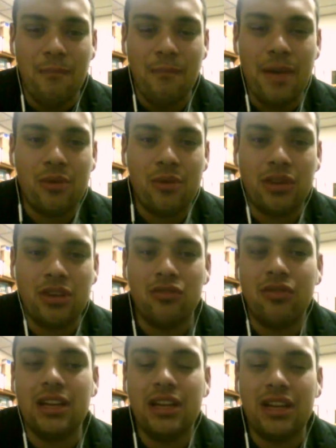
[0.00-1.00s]
man with
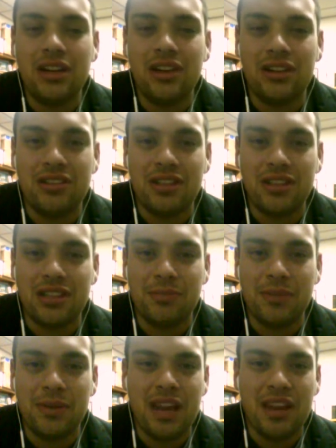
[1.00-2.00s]
green ears and the
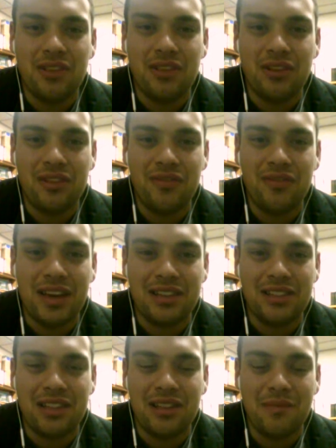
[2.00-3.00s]
spaghetti looking
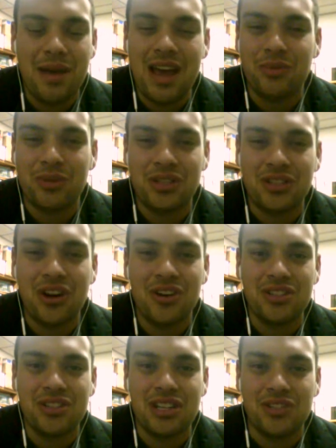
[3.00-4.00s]
face and the man with
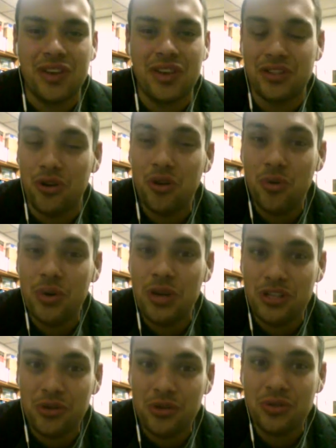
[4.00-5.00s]
scars on his face, who we
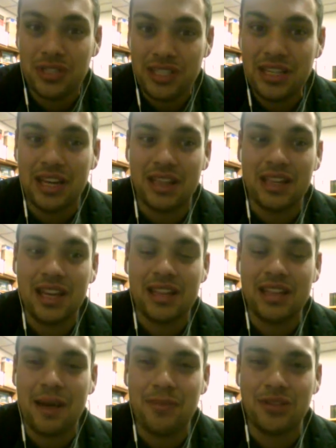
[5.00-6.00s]
do see at the end of
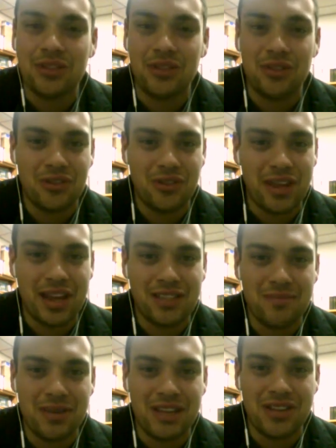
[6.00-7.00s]
the episode. So that's going to be